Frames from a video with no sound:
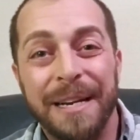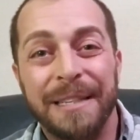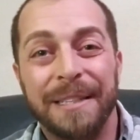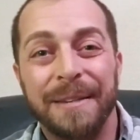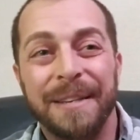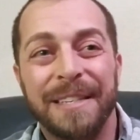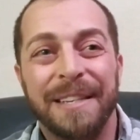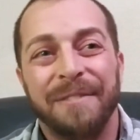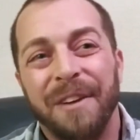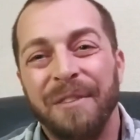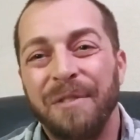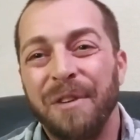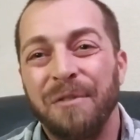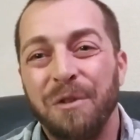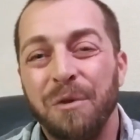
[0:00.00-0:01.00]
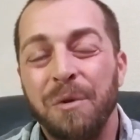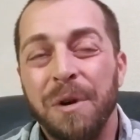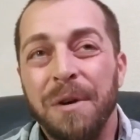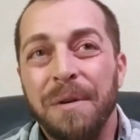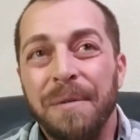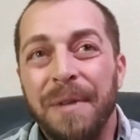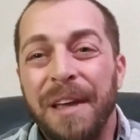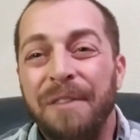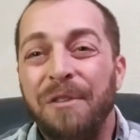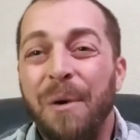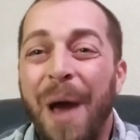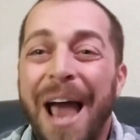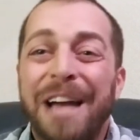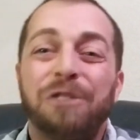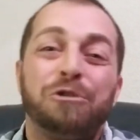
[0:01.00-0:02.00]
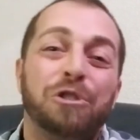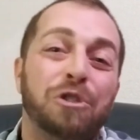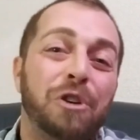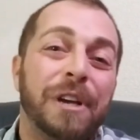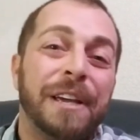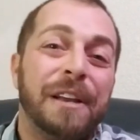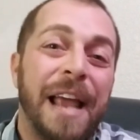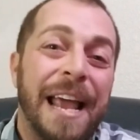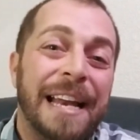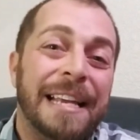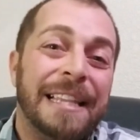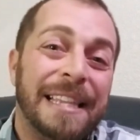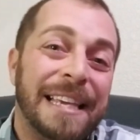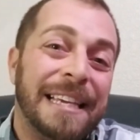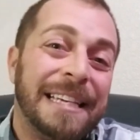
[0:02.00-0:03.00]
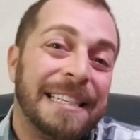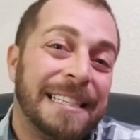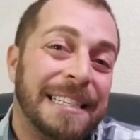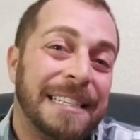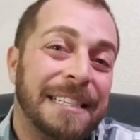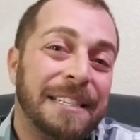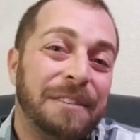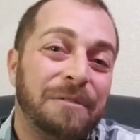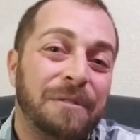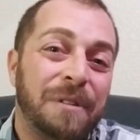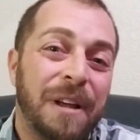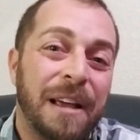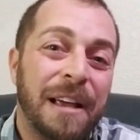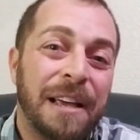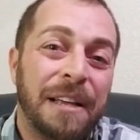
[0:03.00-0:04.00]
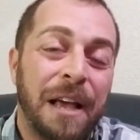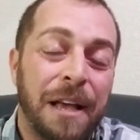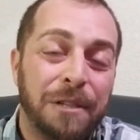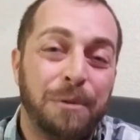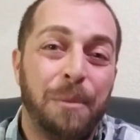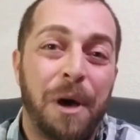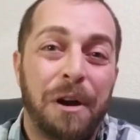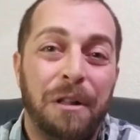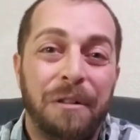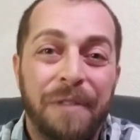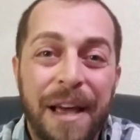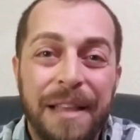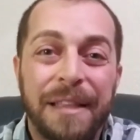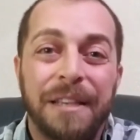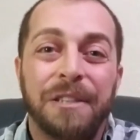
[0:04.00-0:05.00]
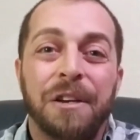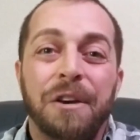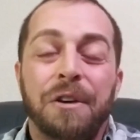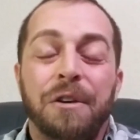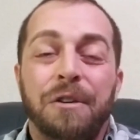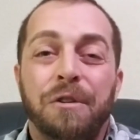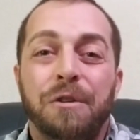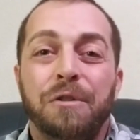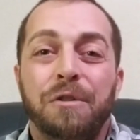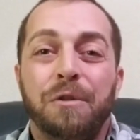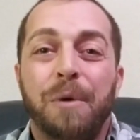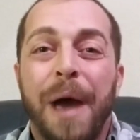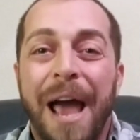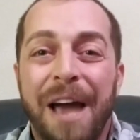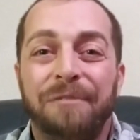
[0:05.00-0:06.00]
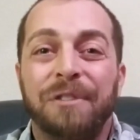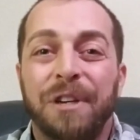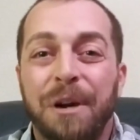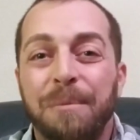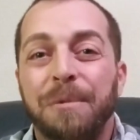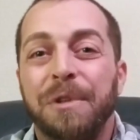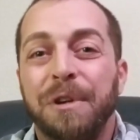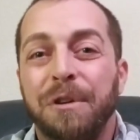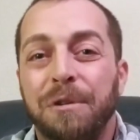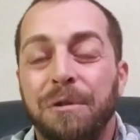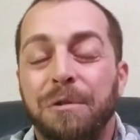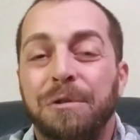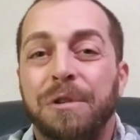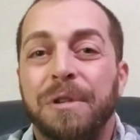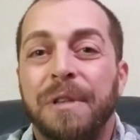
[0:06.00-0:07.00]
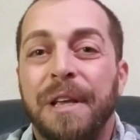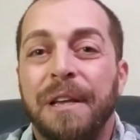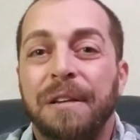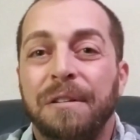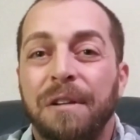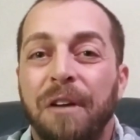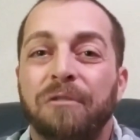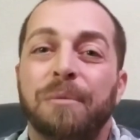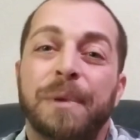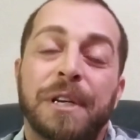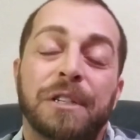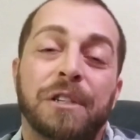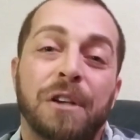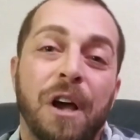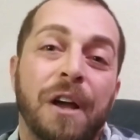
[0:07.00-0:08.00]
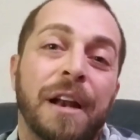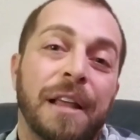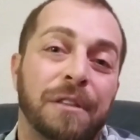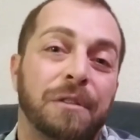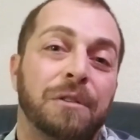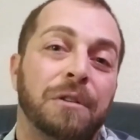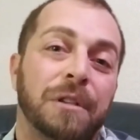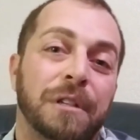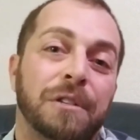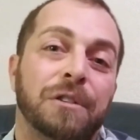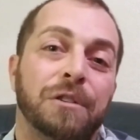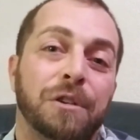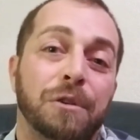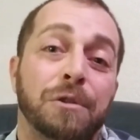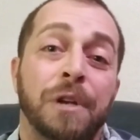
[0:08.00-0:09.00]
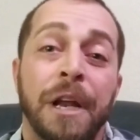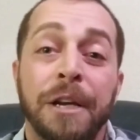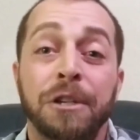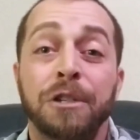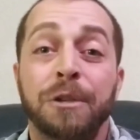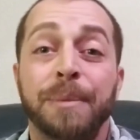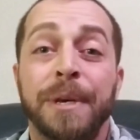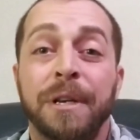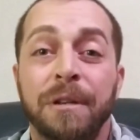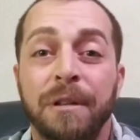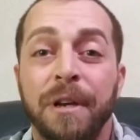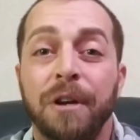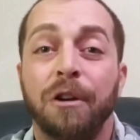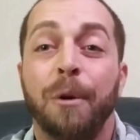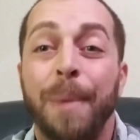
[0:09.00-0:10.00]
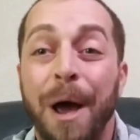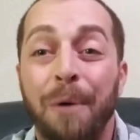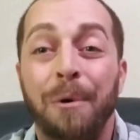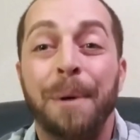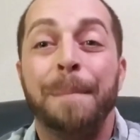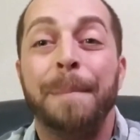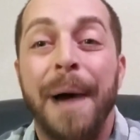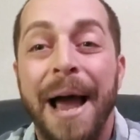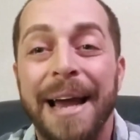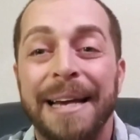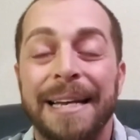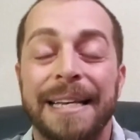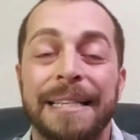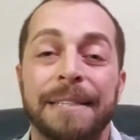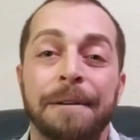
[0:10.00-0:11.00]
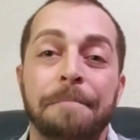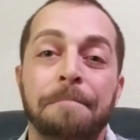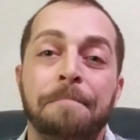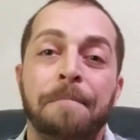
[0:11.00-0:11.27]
is. Because if you actually look at anything consistent as a model of ethics, you have to come to the conclusion that government is an unethical institution. And just to be clear about what mine is,